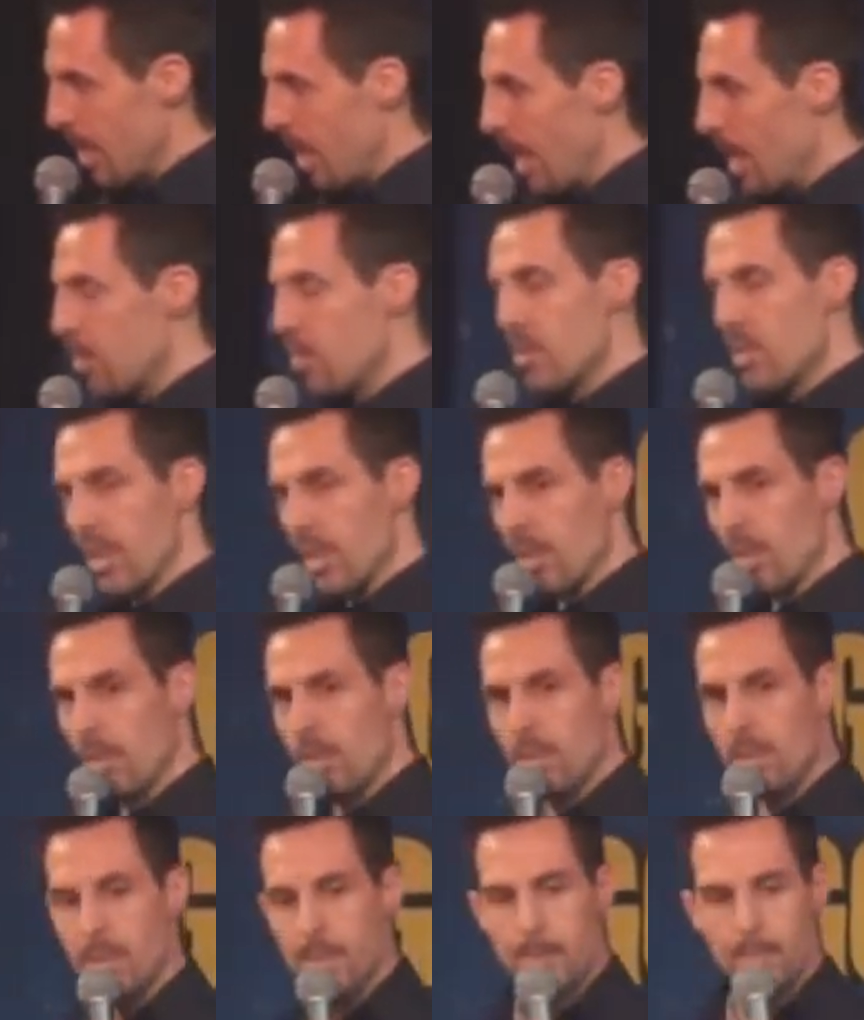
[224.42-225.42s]
I am
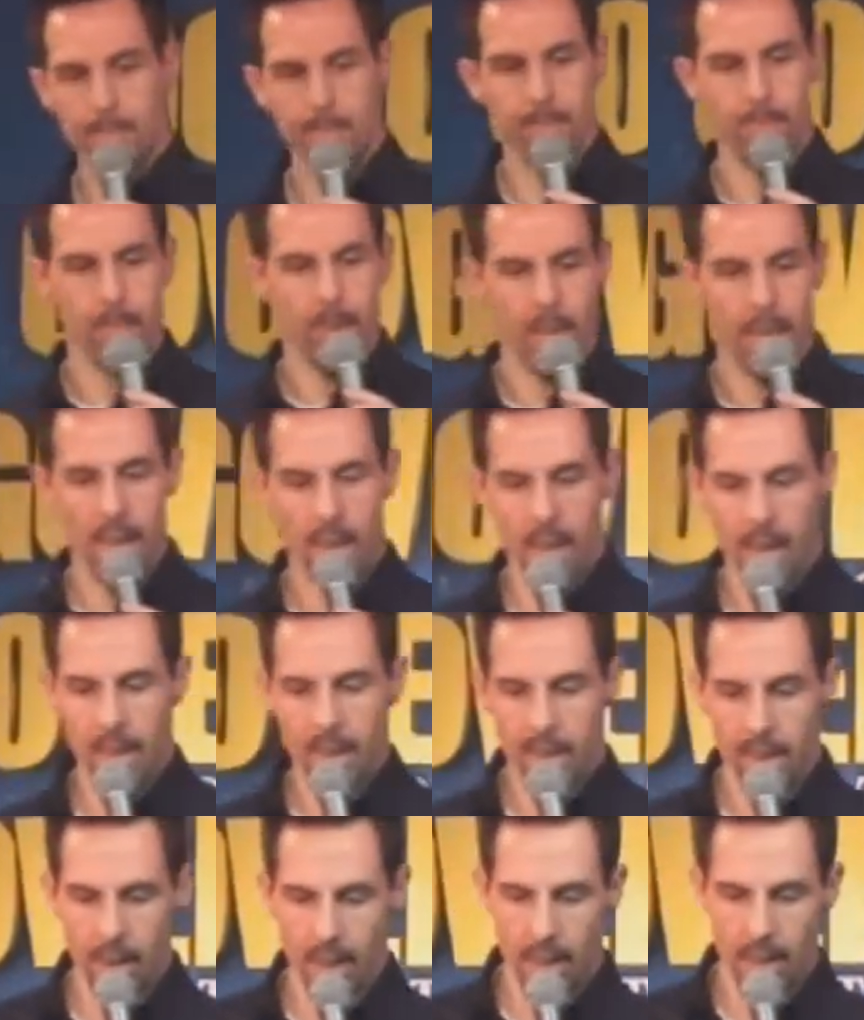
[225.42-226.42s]
single,
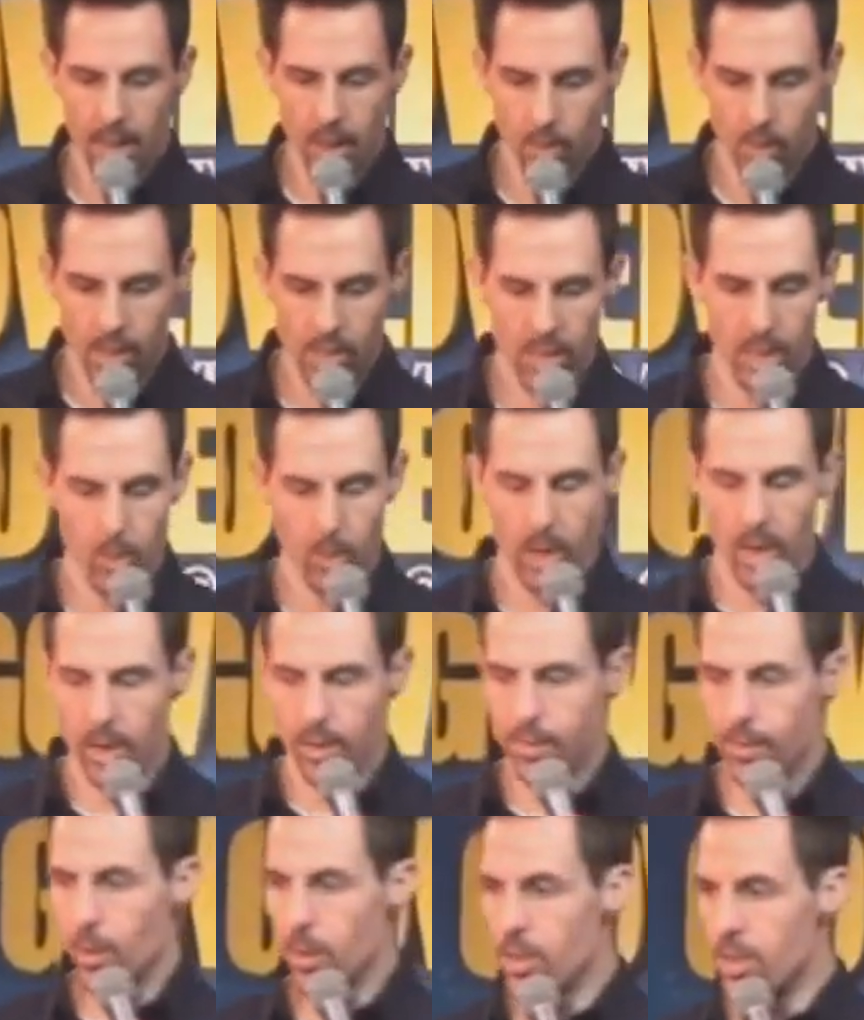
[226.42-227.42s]
and I recently went
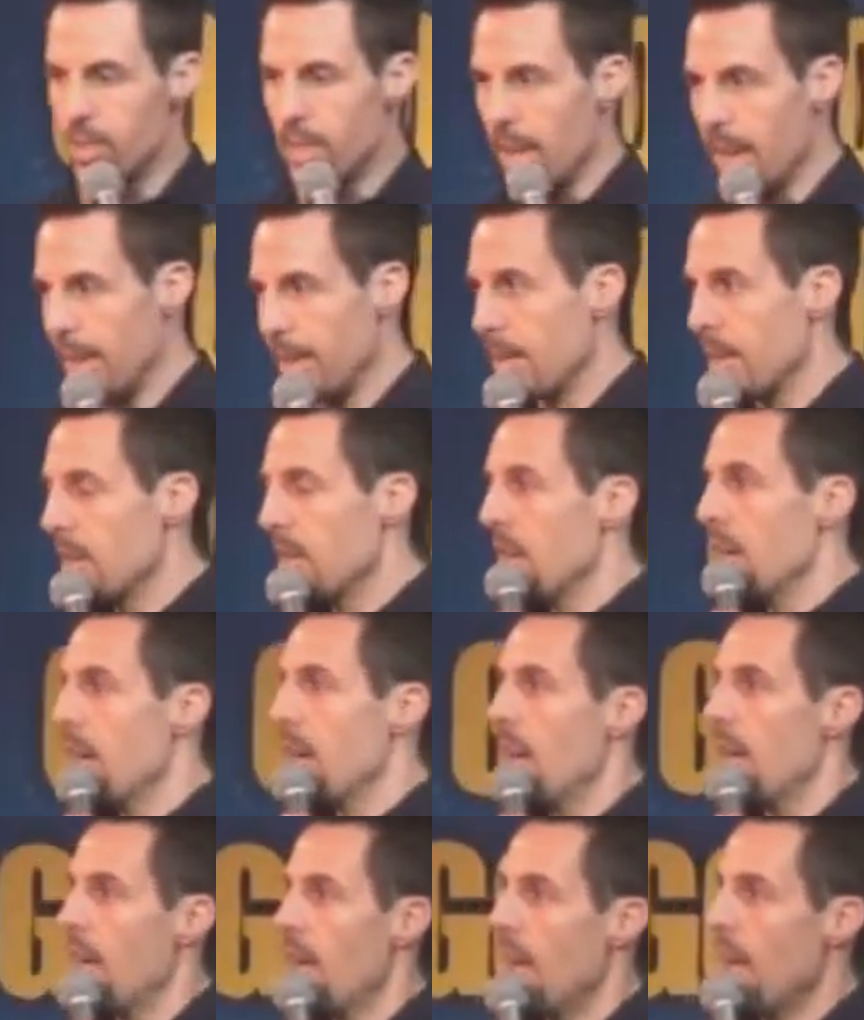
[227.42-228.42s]
on a first date,
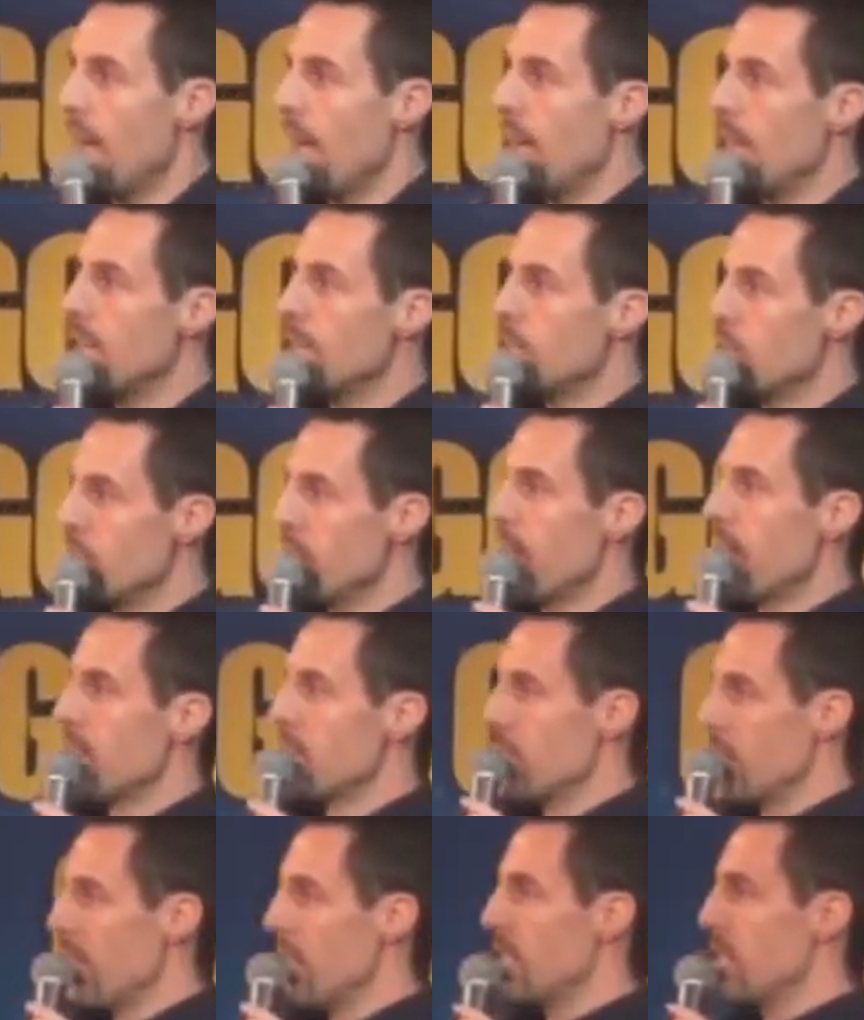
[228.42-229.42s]
and she
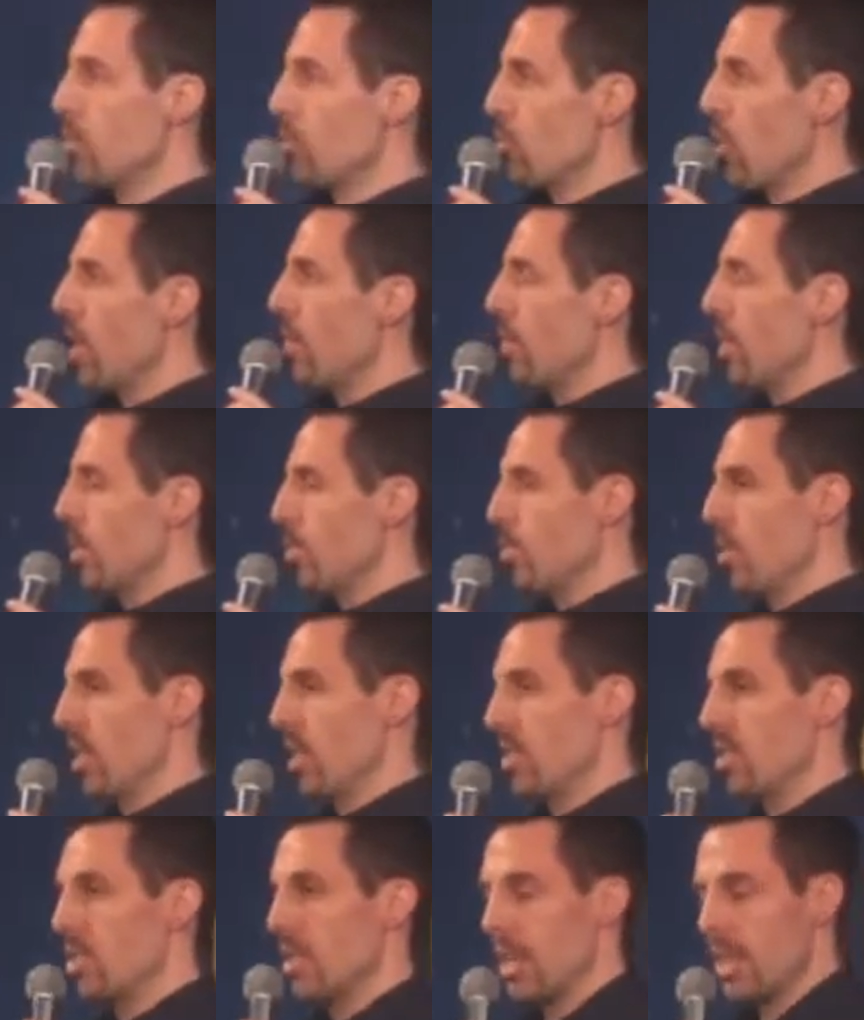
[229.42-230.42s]
actually ends up driving to the
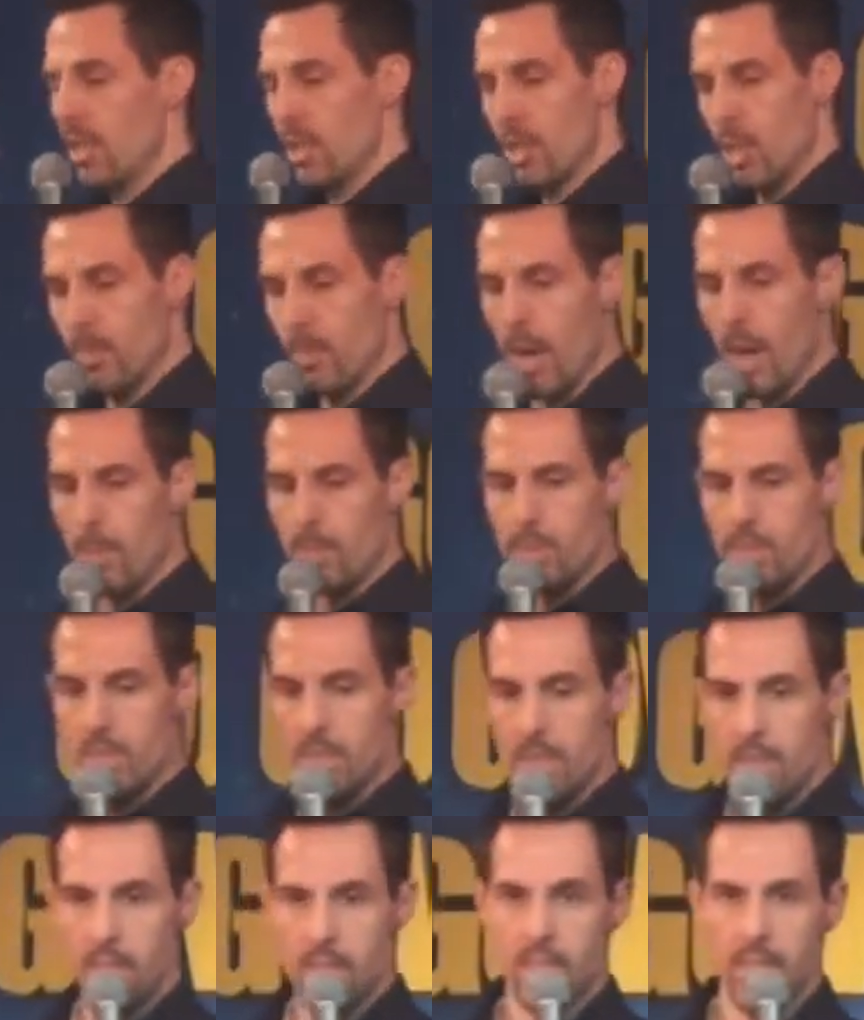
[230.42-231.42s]
place, and she pops
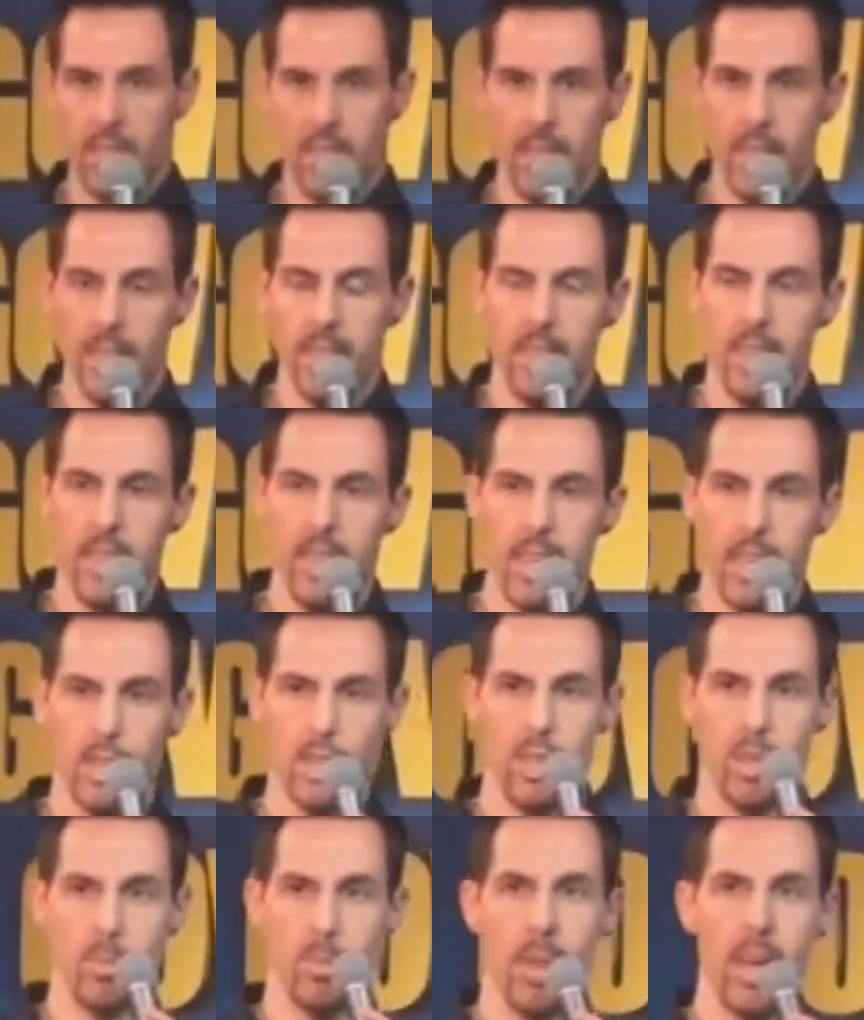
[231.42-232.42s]
in this CD that
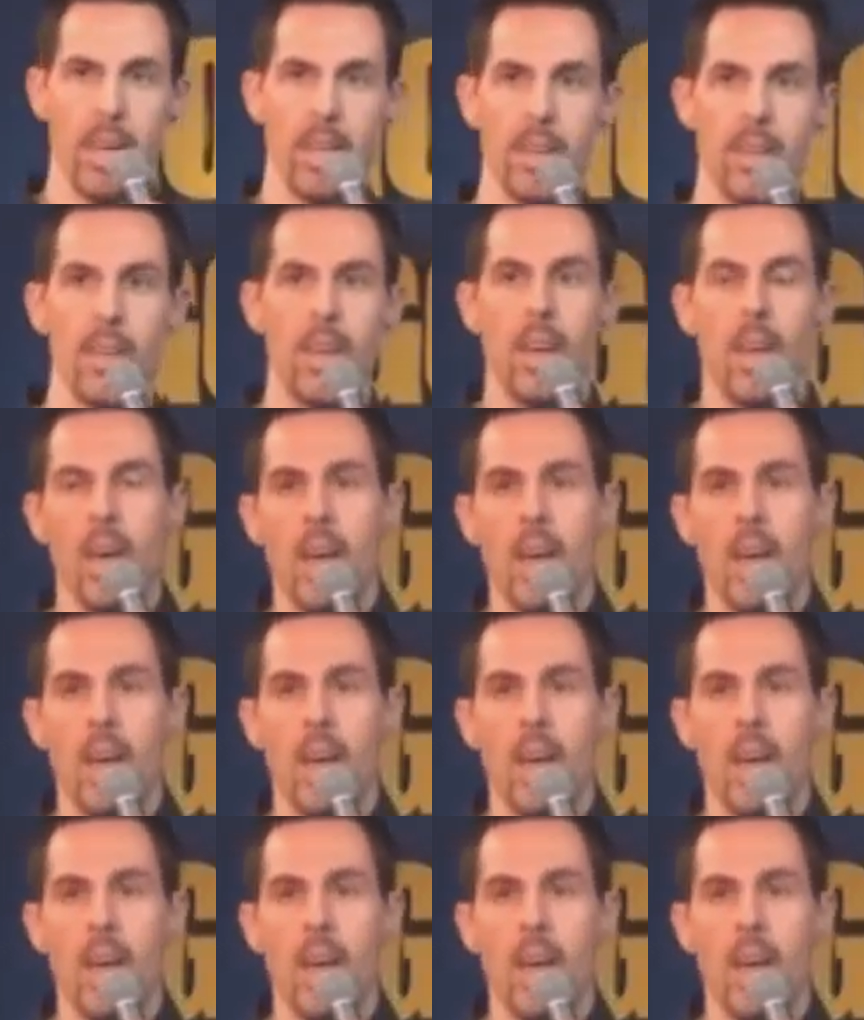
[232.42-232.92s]
she made,